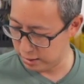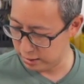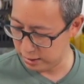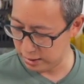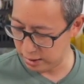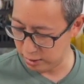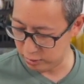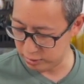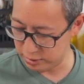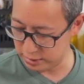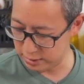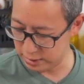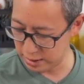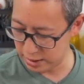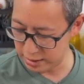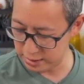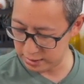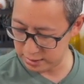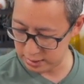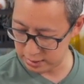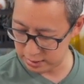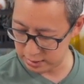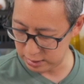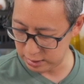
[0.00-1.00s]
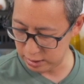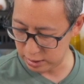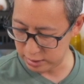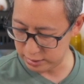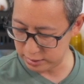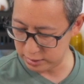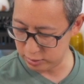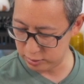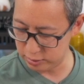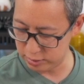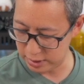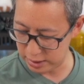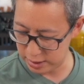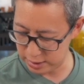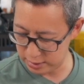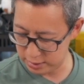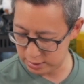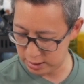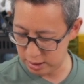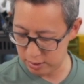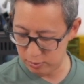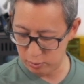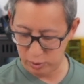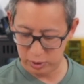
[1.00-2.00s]
Now what's nice is it also does
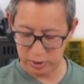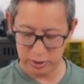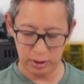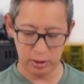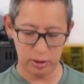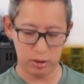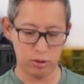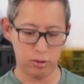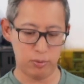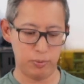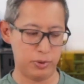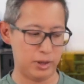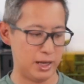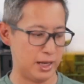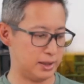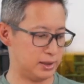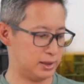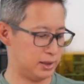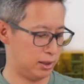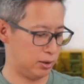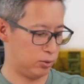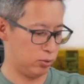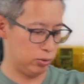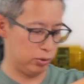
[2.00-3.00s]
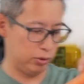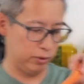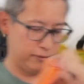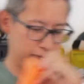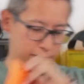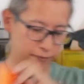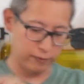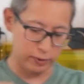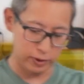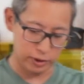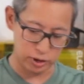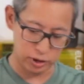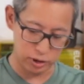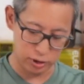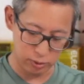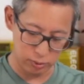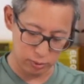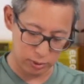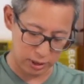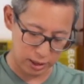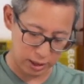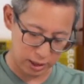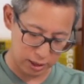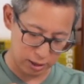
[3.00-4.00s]
come with a little plastic roof, which you
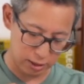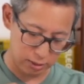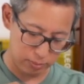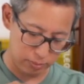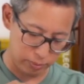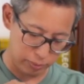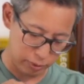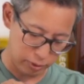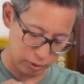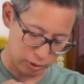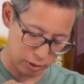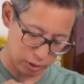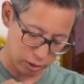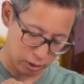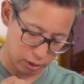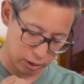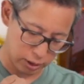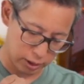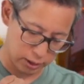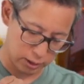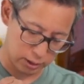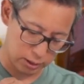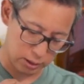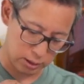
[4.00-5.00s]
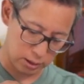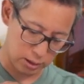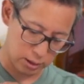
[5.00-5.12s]
can put on